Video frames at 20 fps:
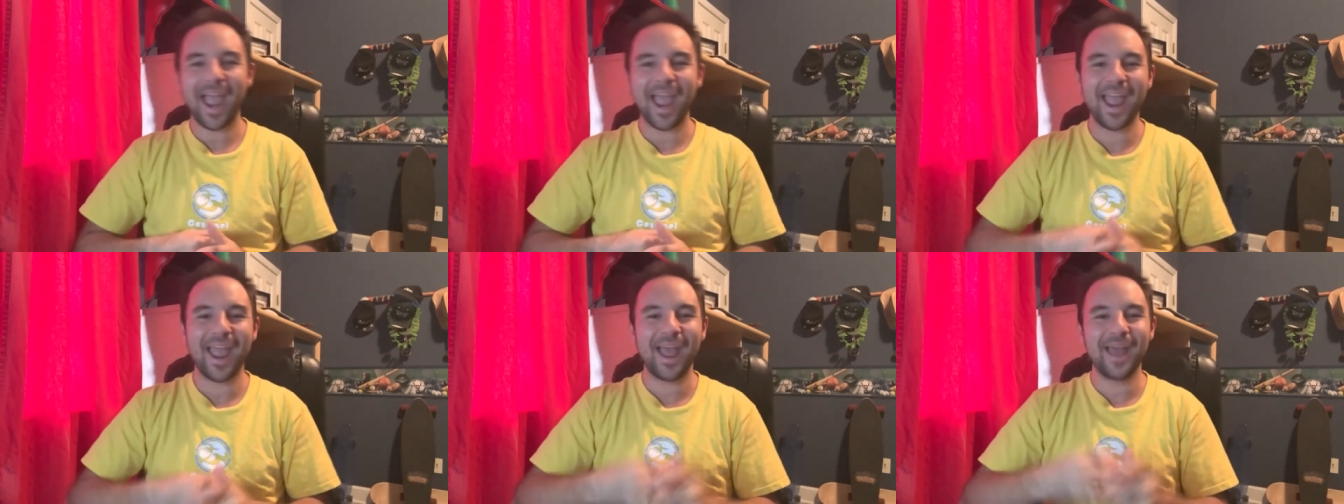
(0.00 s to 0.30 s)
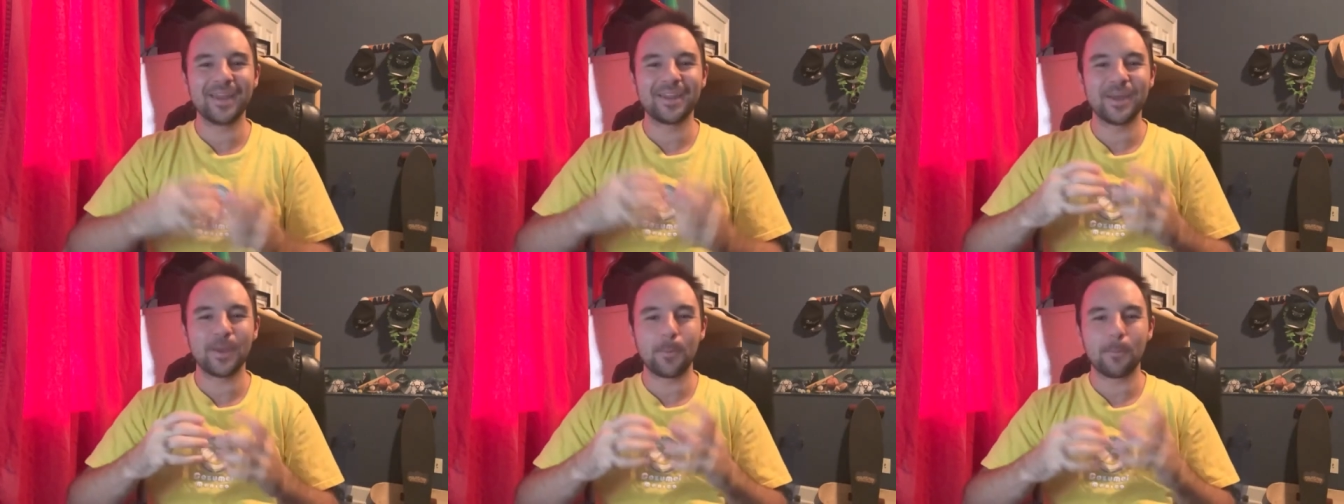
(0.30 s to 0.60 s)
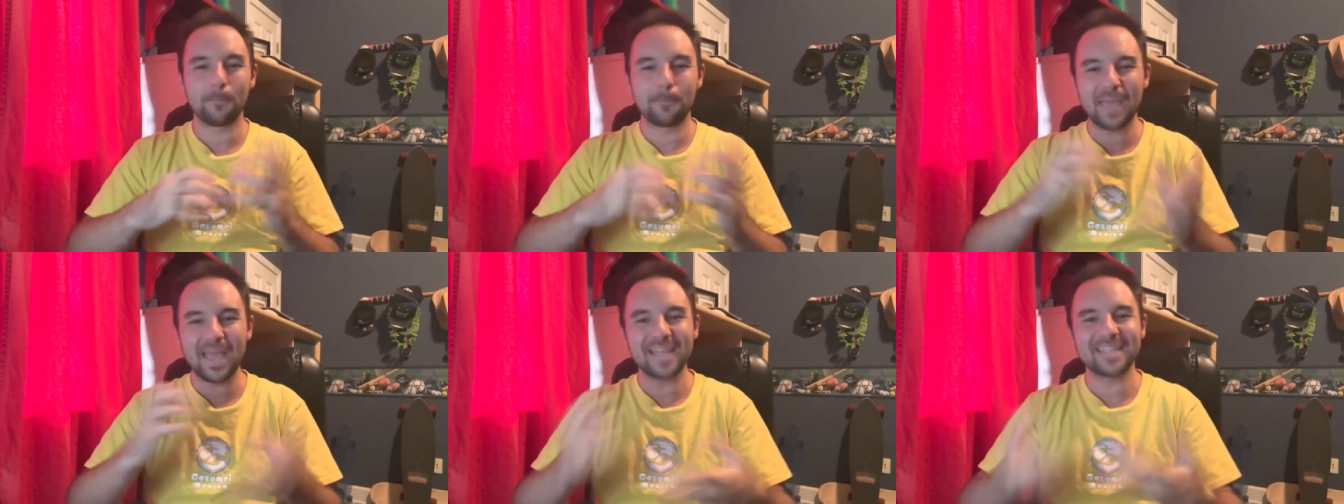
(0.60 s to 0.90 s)

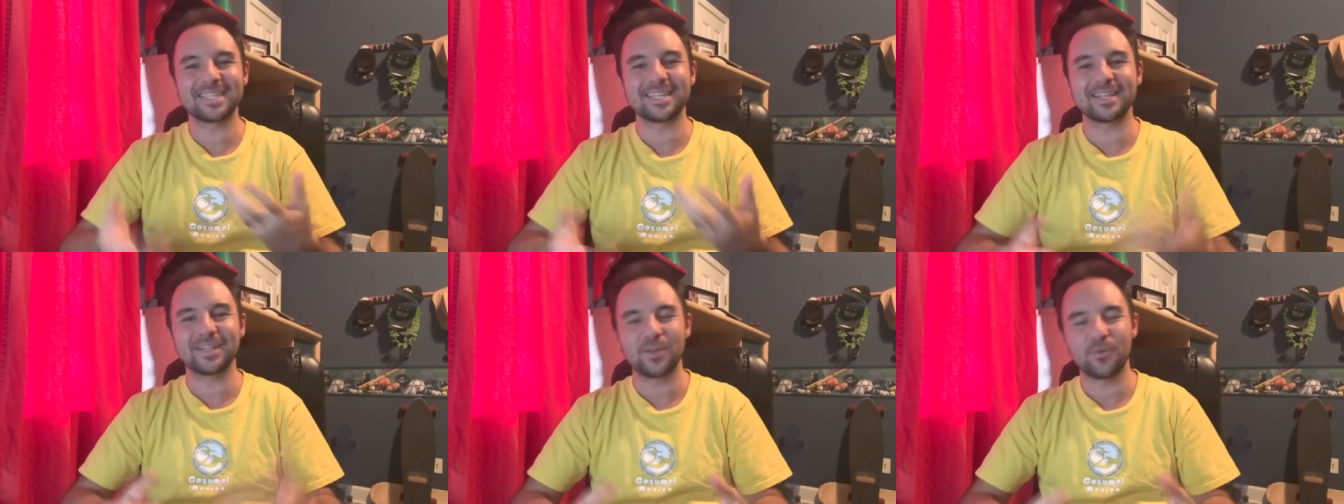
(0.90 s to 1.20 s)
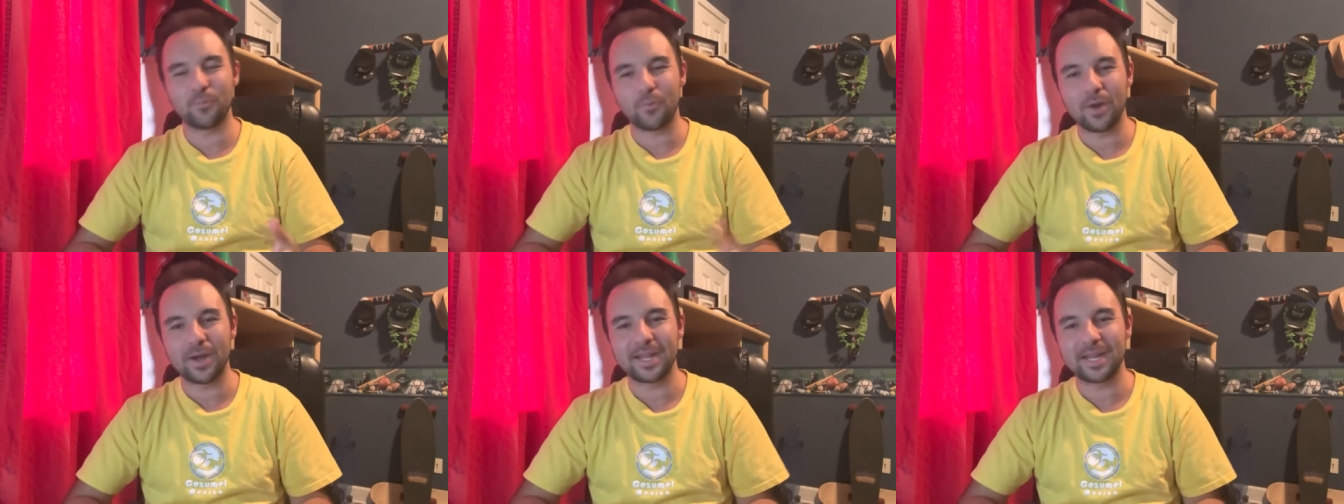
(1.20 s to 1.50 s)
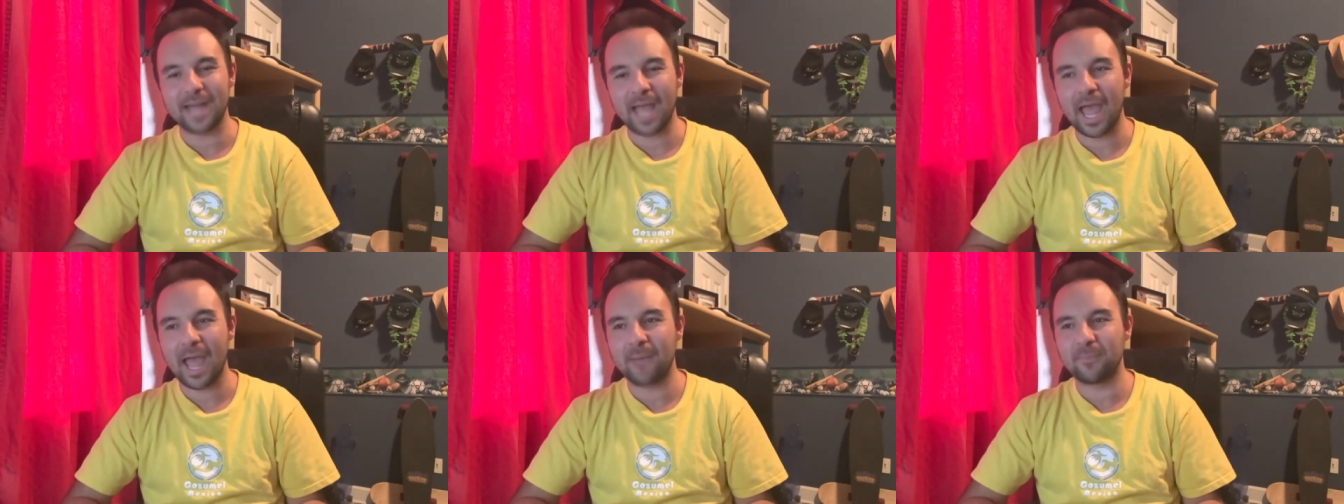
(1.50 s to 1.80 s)
and basically what had
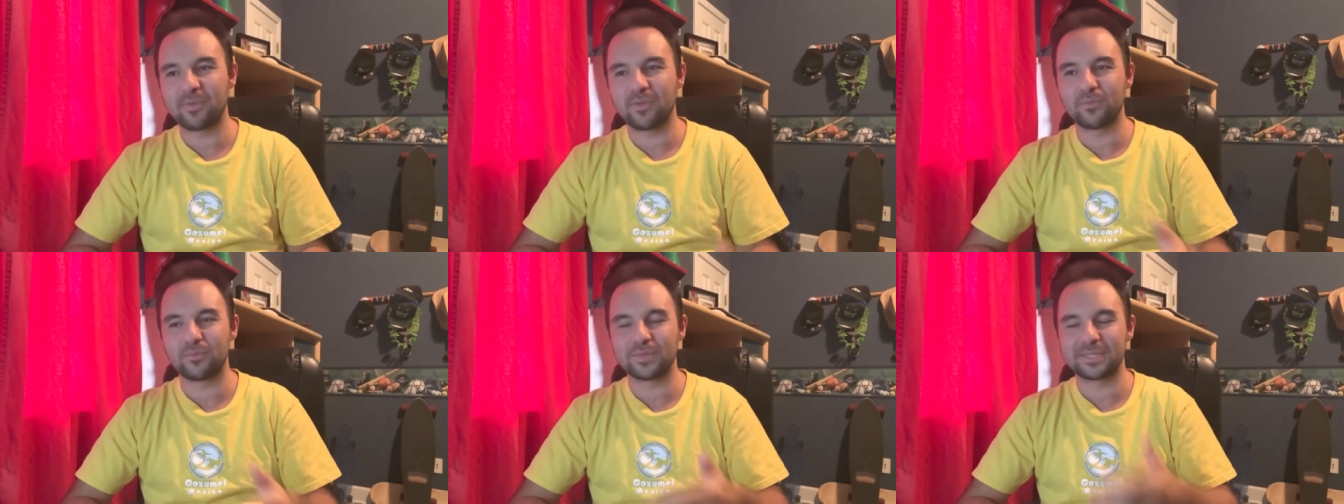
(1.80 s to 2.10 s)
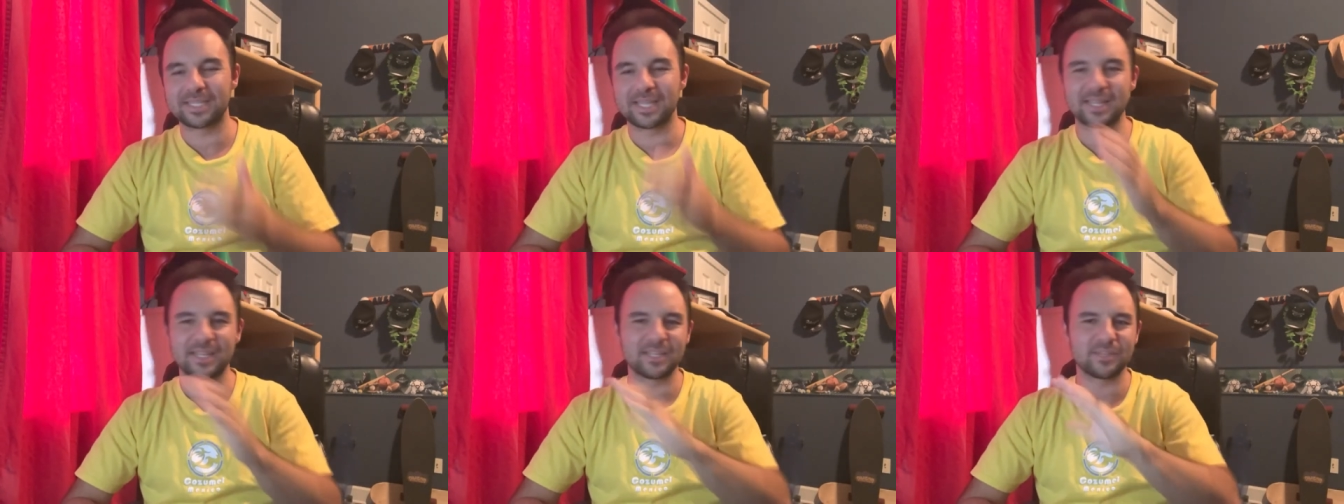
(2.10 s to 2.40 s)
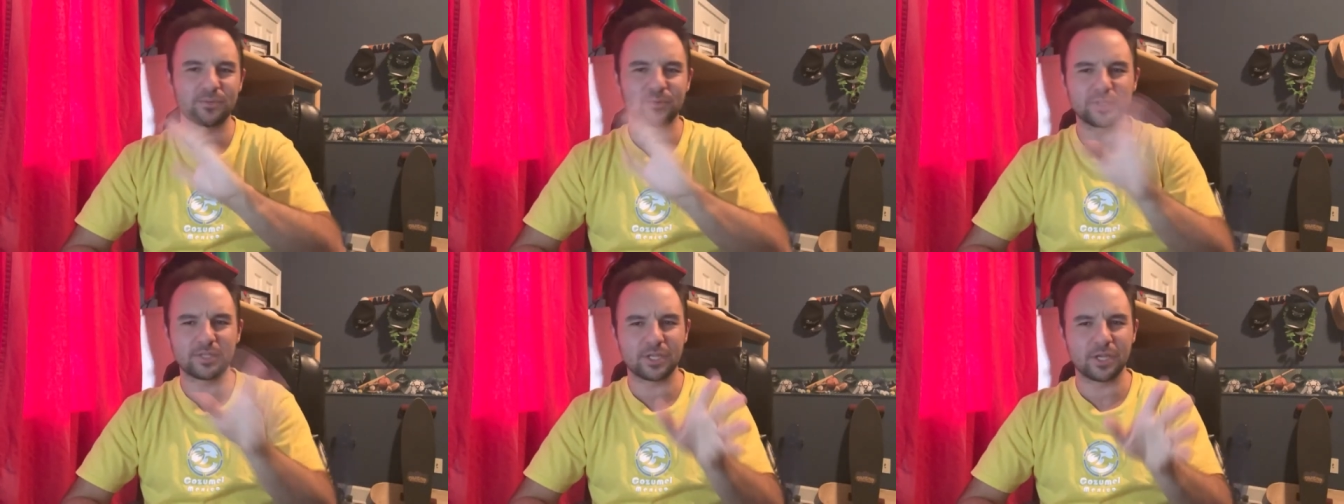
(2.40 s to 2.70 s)
happened was that
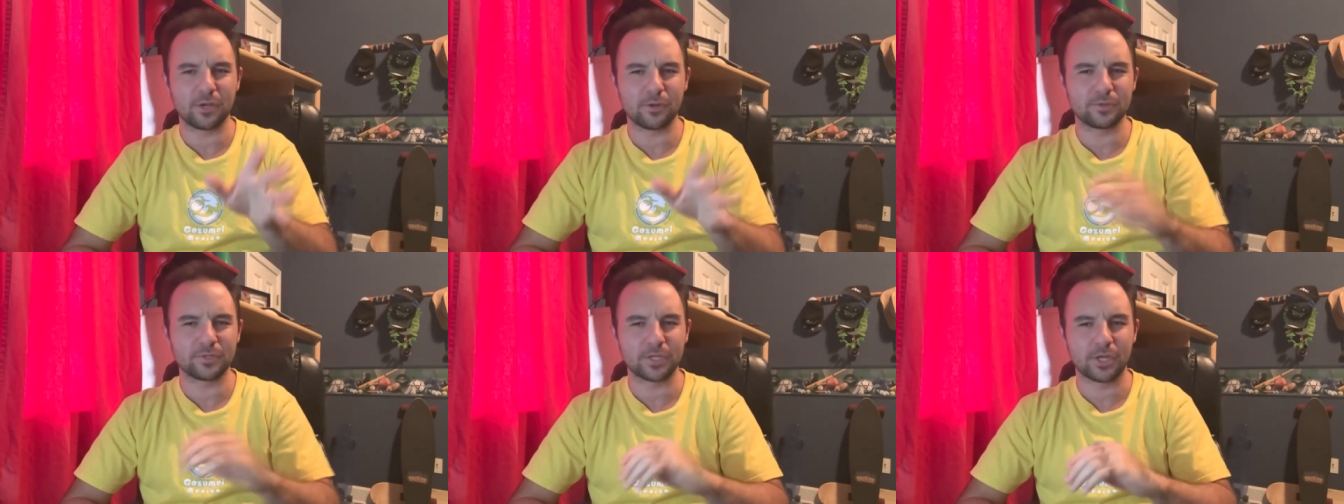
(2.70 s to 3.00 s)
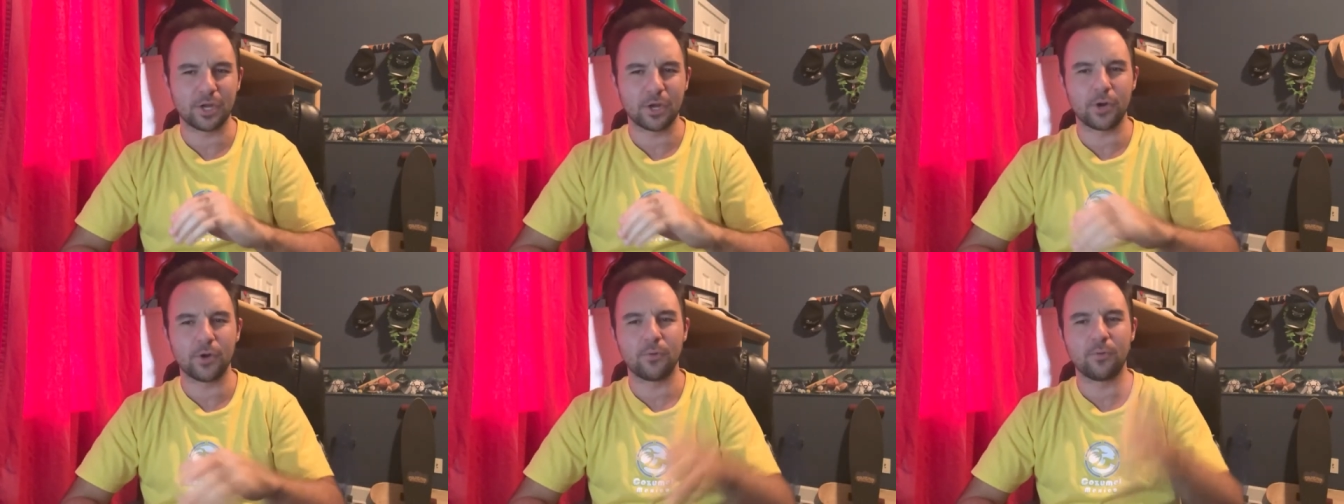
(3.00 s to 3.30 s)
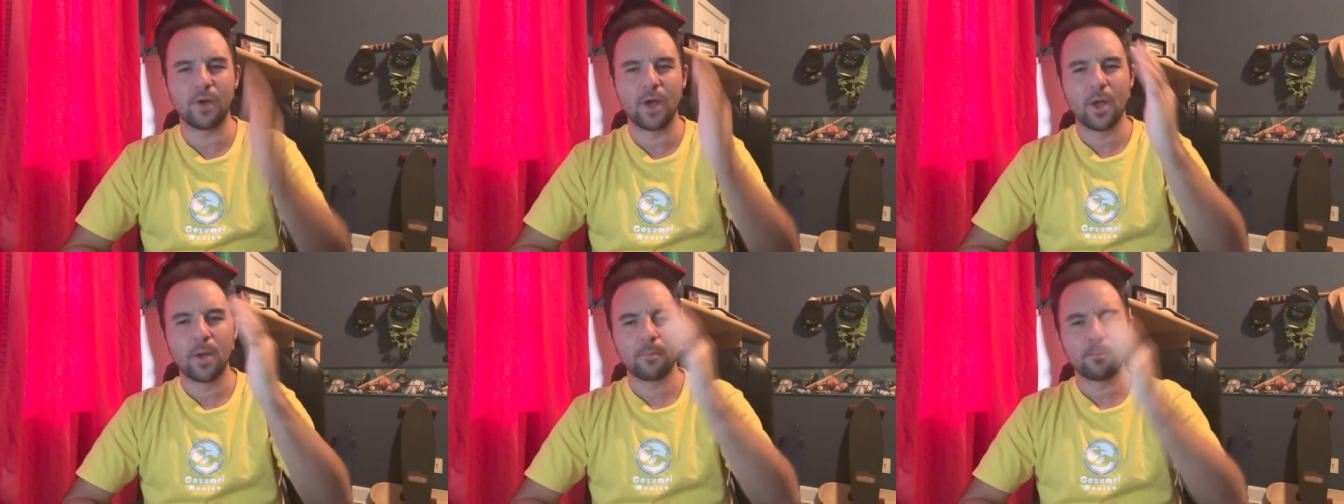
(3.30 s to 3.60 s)
this was years
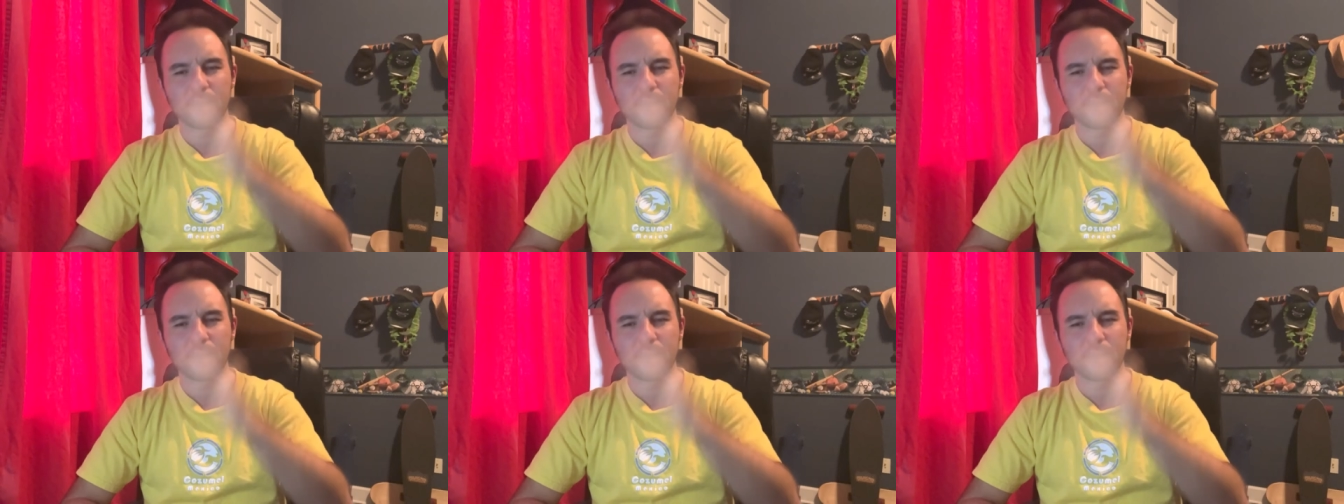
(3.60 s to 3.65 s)
ago,